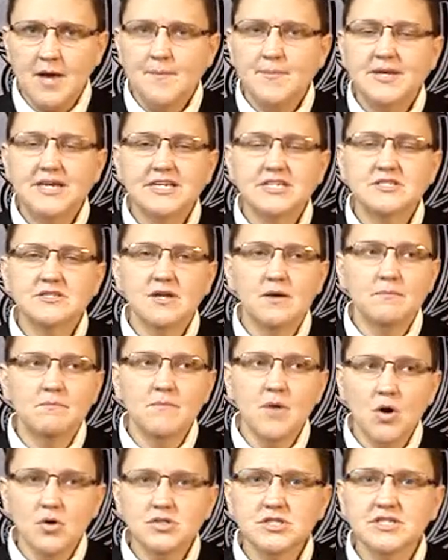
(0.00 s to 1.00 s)
because
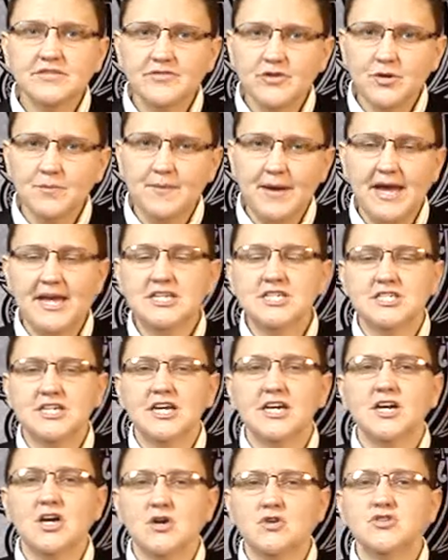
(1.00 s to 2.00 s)
most of your
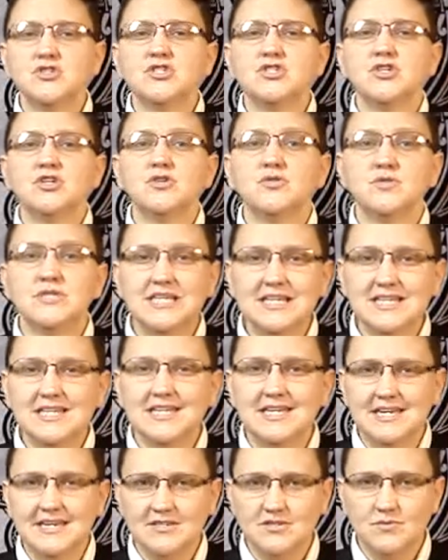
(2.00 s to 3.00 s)
paycheck goes to
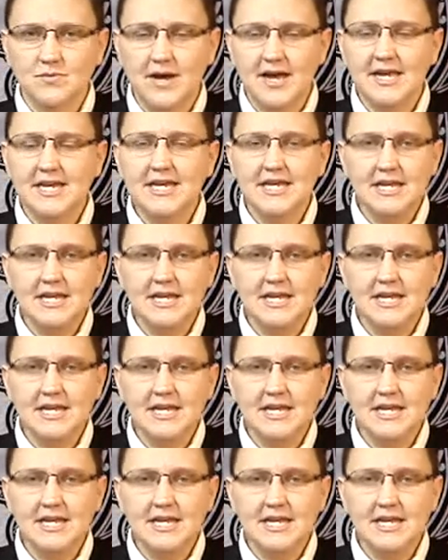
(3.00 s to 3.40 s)
utilities, right?